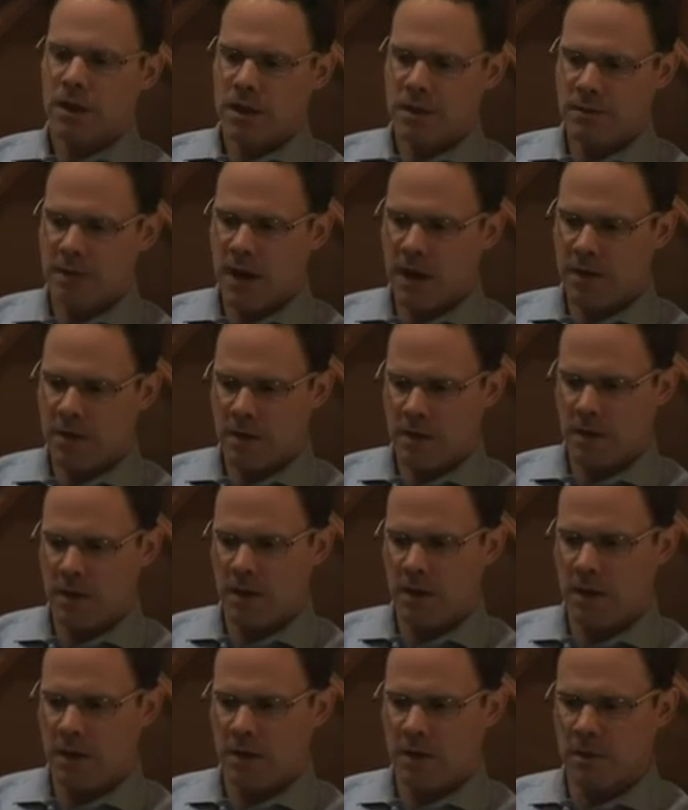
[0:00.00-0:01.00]
They've gotten
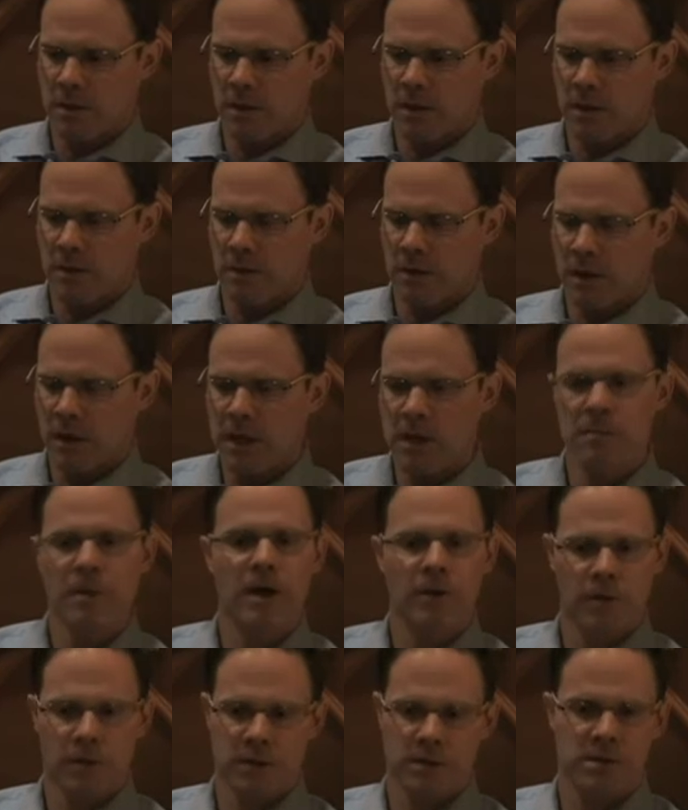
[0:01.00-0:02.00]
the the key
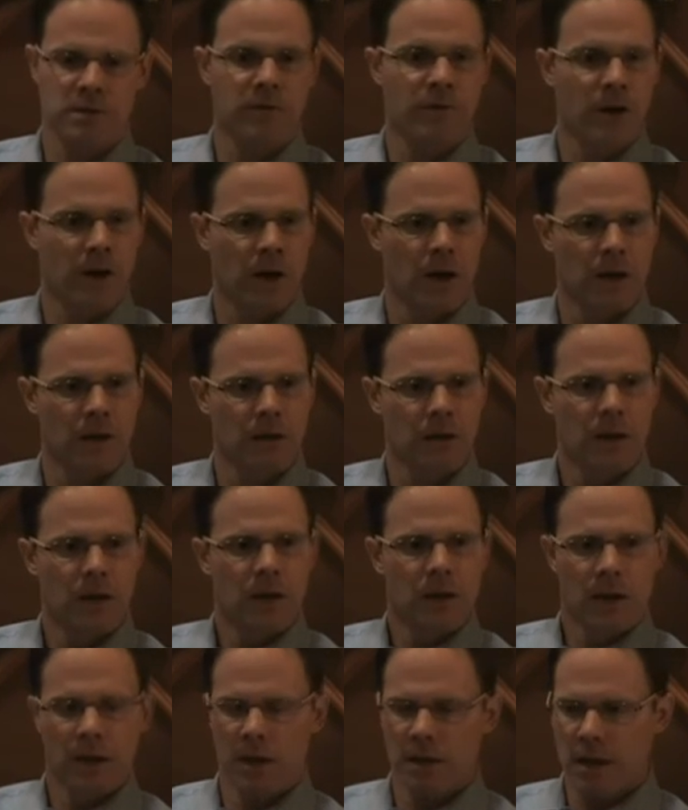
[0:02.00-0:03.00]
metrics defined.
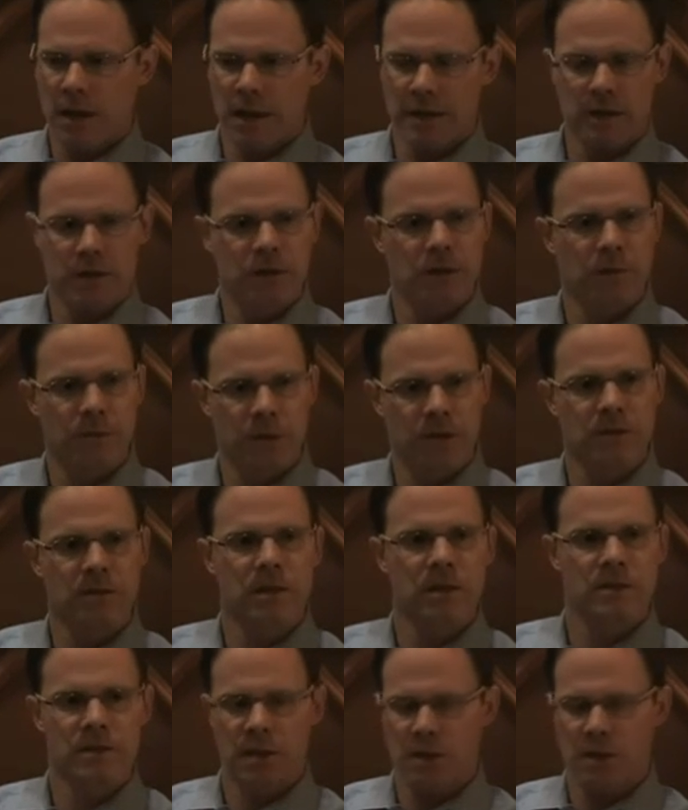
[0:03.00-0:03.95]
They aligned it to the business.